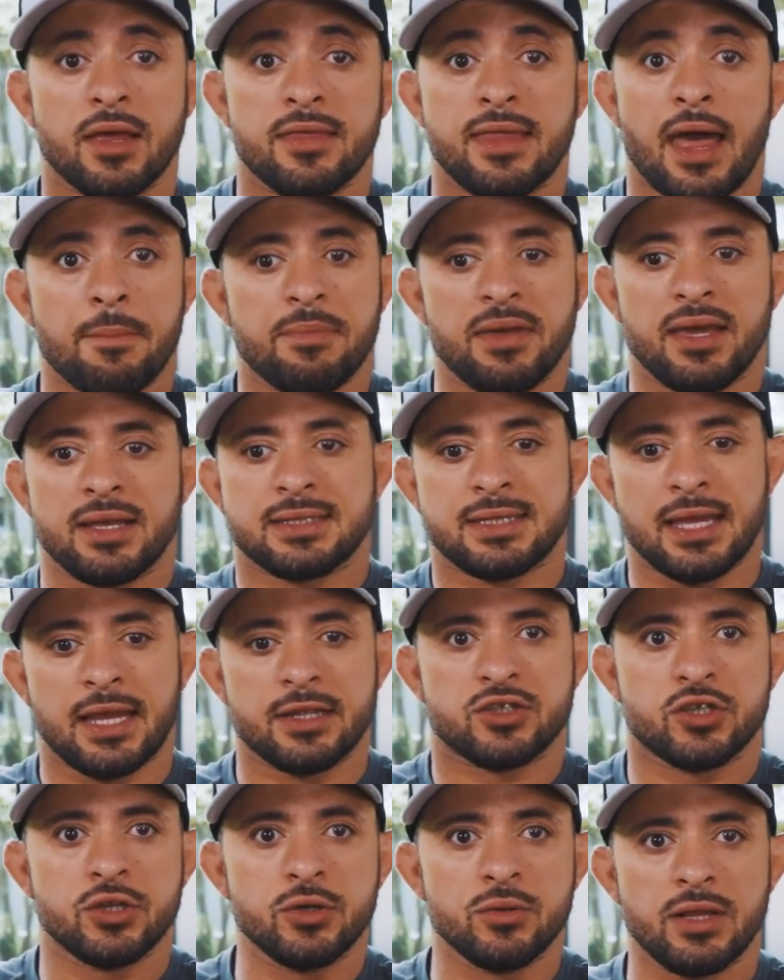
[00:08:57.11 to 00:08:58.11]
And that being
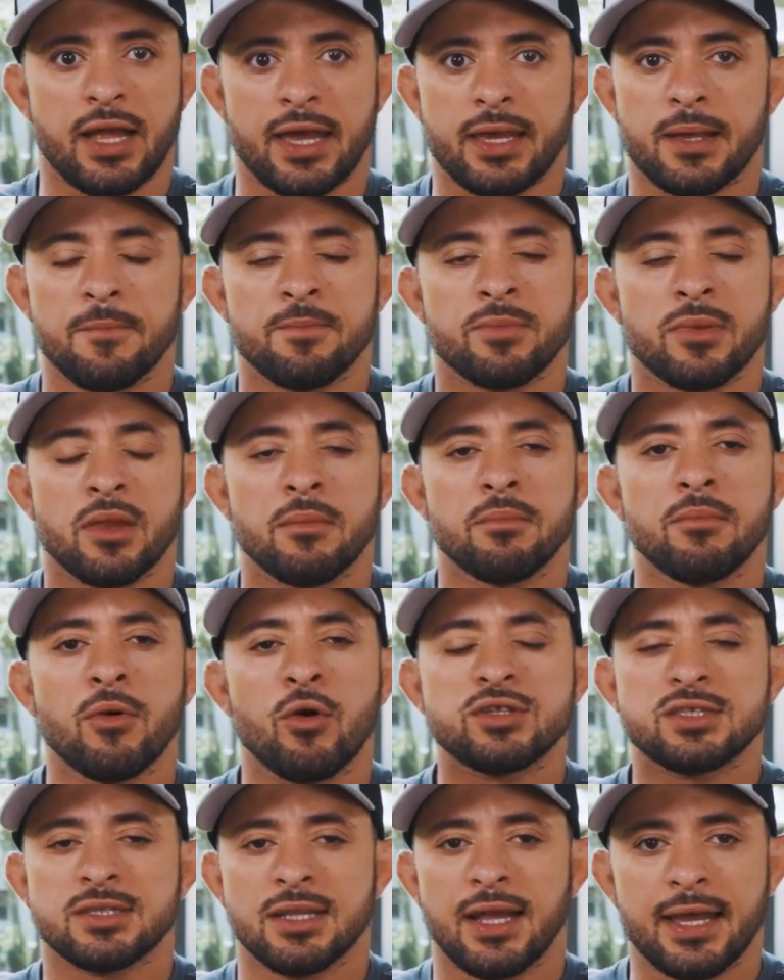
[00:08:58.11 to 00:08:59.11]
said too, like,
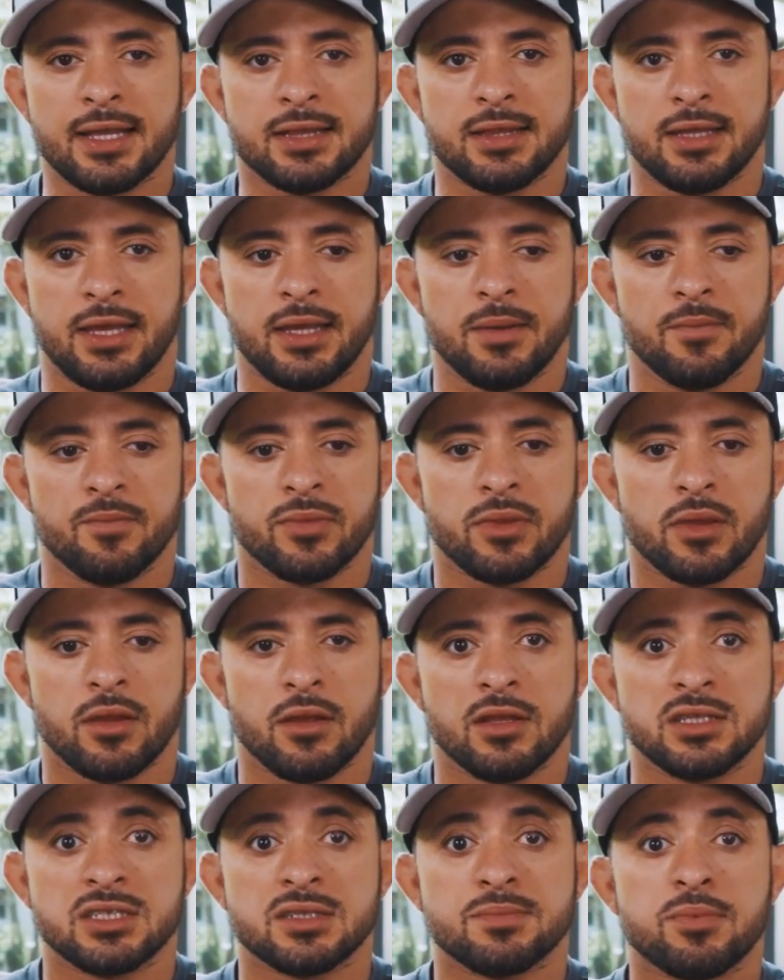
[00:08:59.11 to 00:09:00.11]
most likely
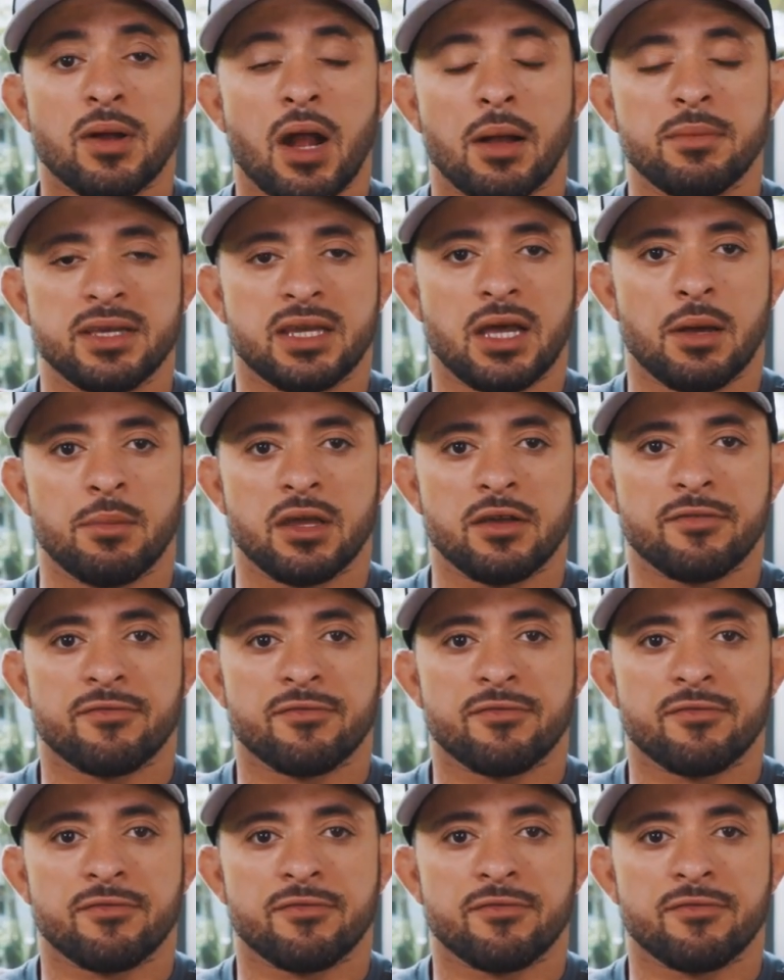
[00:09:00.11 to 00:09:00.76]
it's probably coming